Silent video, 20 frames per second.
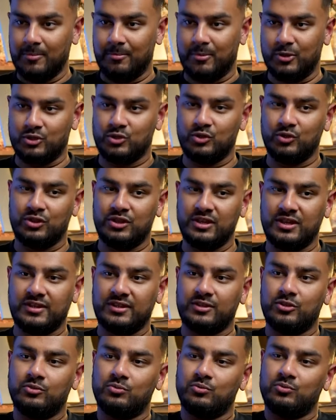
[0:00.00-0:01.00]
but do you
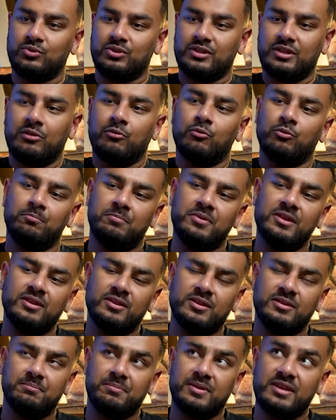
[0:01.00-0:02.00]
think you would, it would
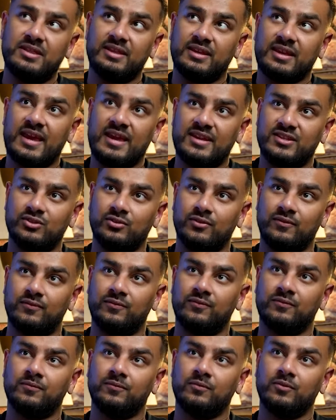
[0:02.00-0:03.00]
be the case
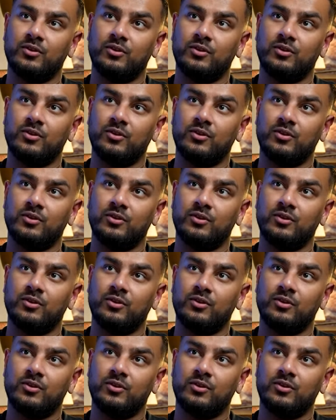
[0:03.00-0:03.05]
of